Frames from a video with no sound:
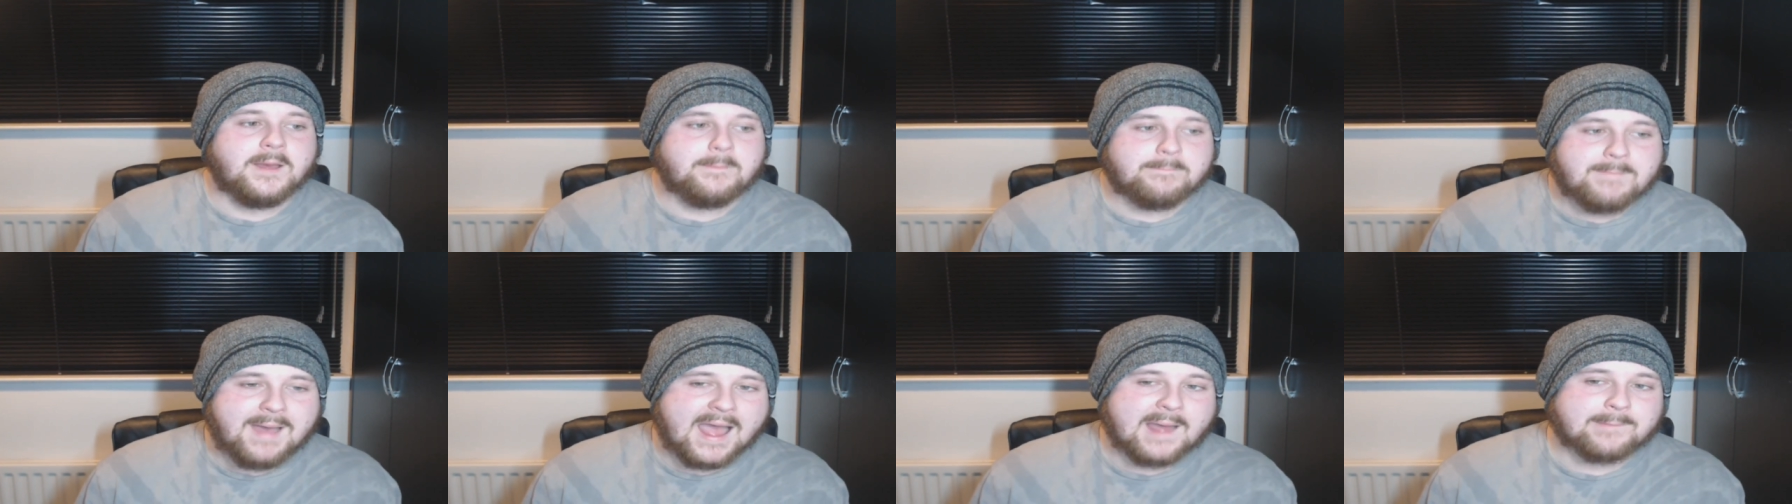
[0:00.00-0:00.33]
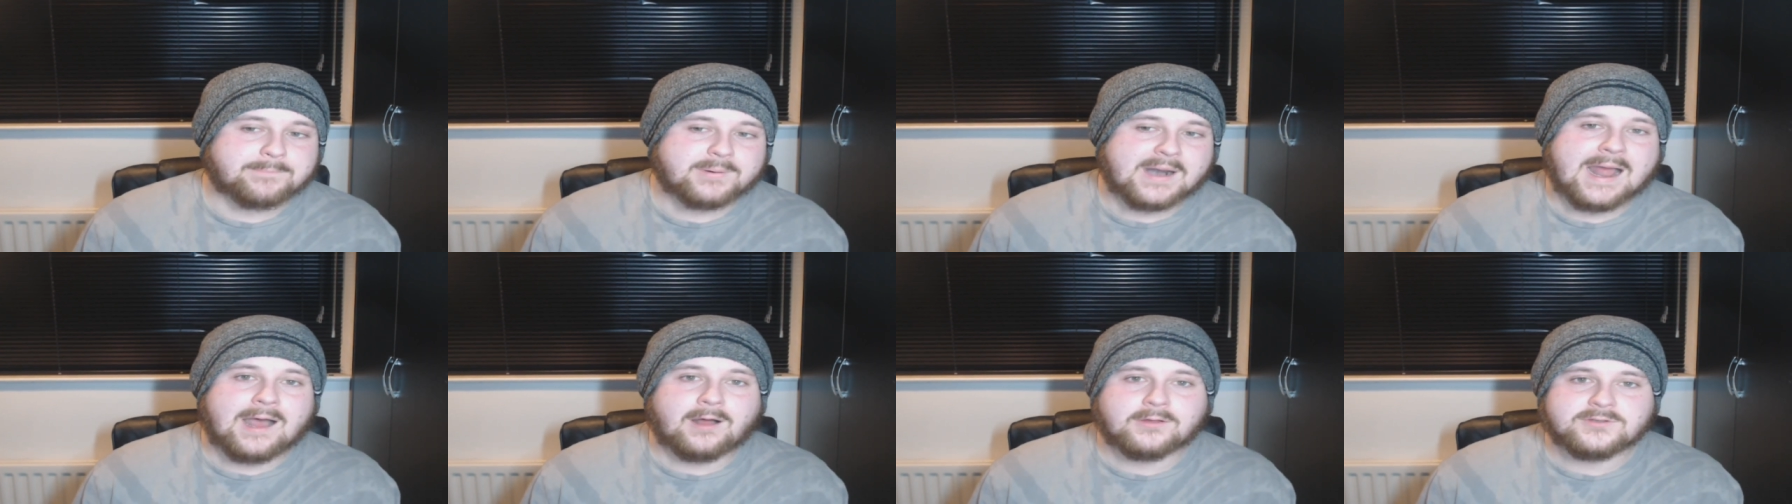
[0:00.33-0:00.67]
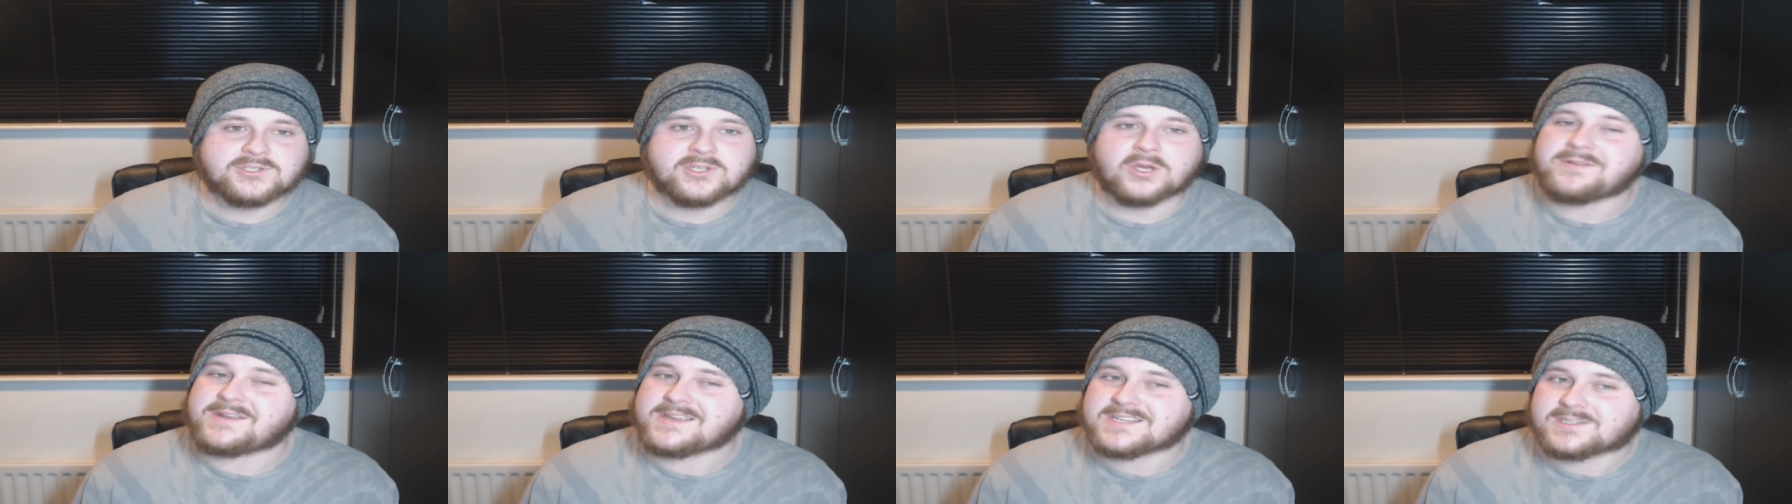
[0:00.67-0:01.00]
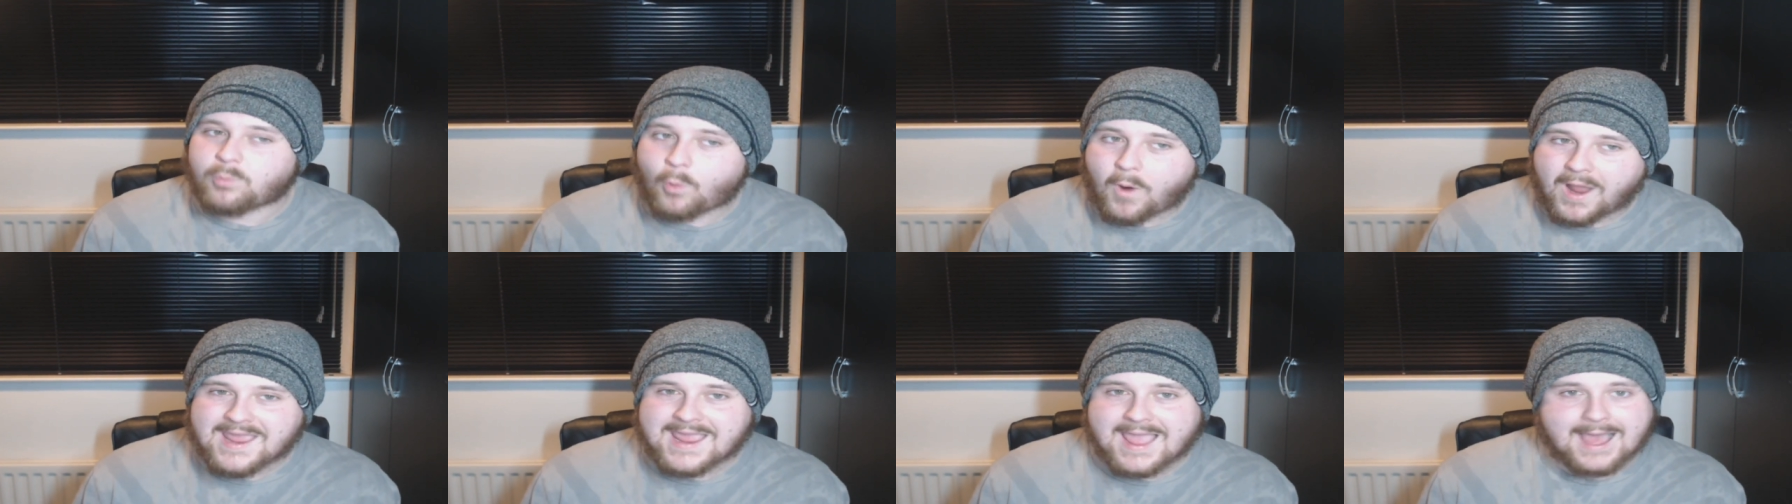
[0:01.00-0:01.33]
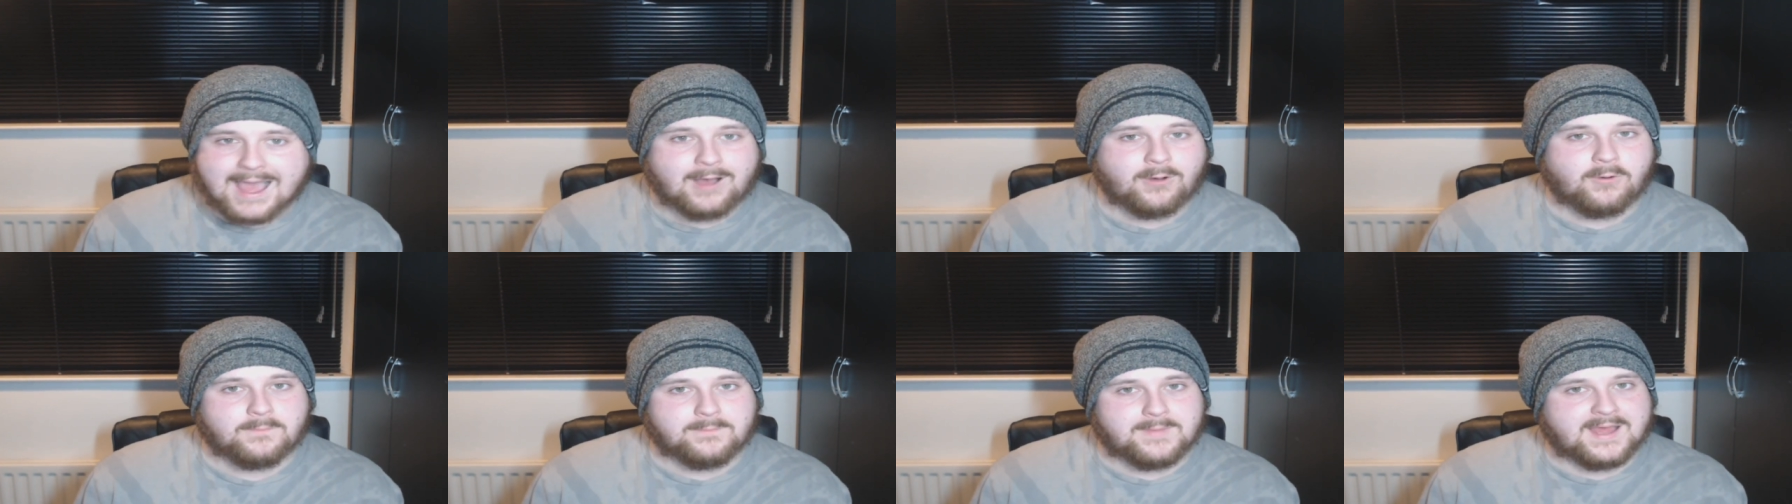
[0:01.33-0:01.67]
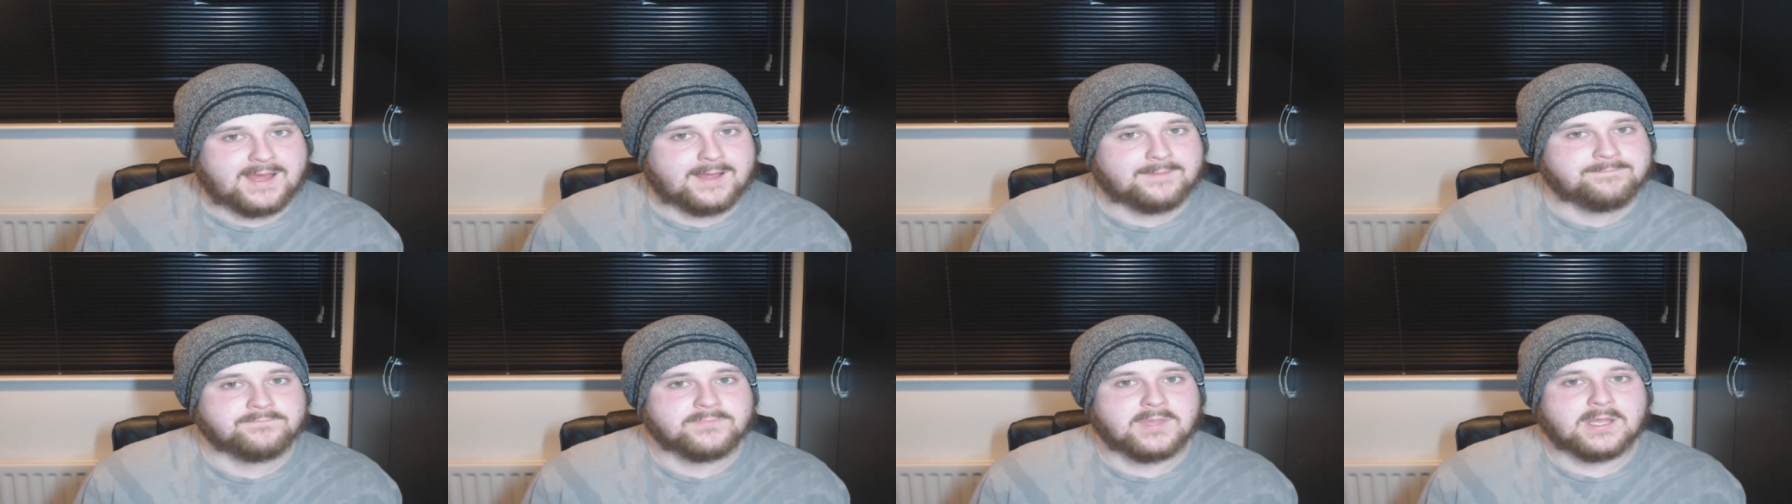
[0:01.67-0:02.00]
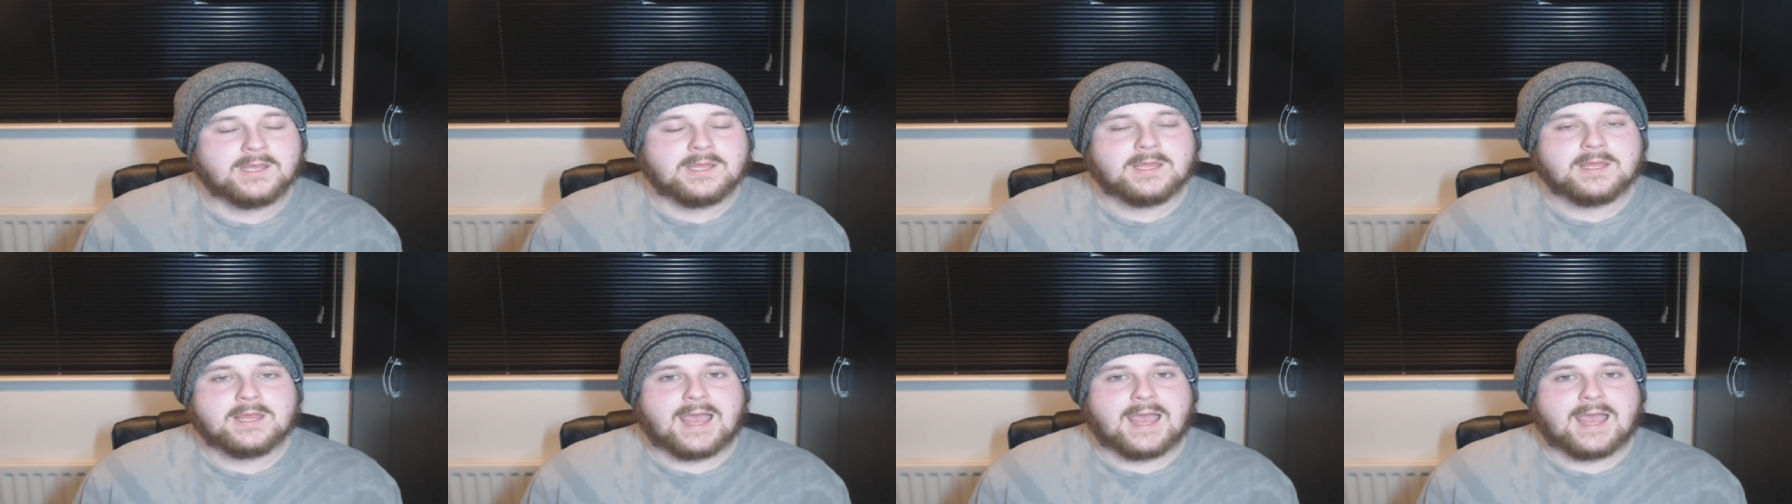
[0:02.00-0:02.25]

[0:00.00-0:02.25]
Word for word: Matt Brown's on his way out, man.